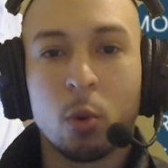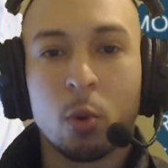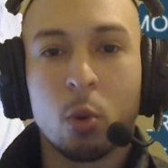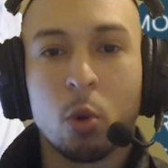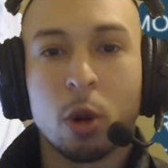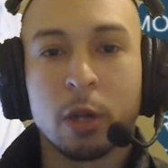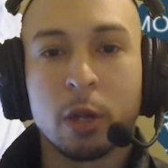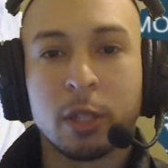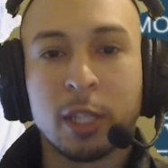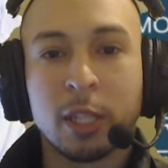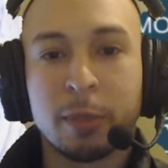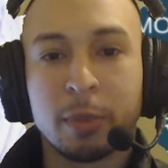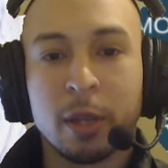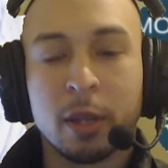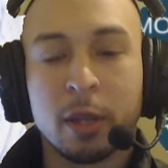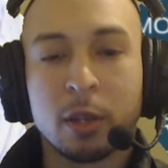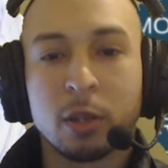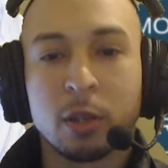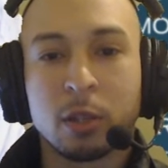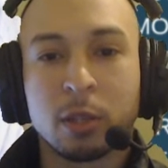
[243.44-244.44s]
who are deep
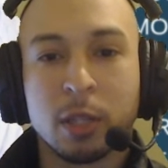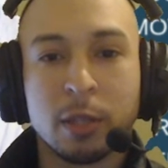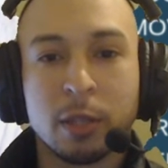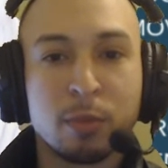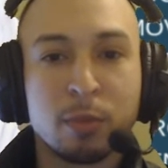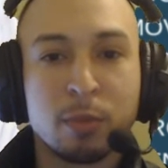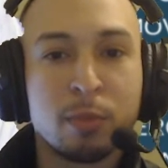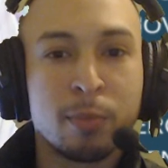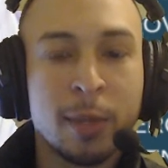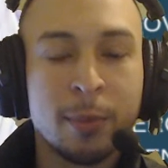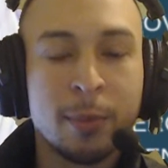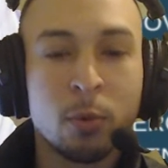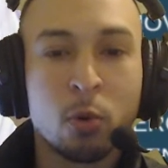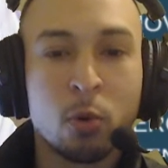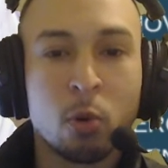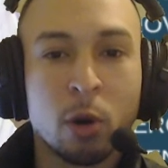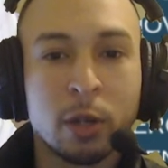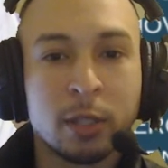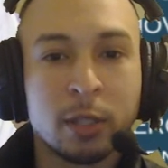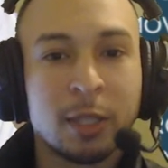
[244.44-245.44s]
thinkers, and people who
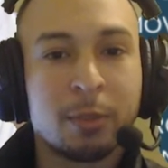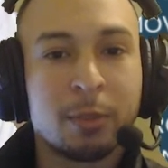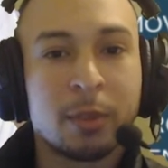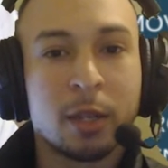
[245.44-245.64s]
are deep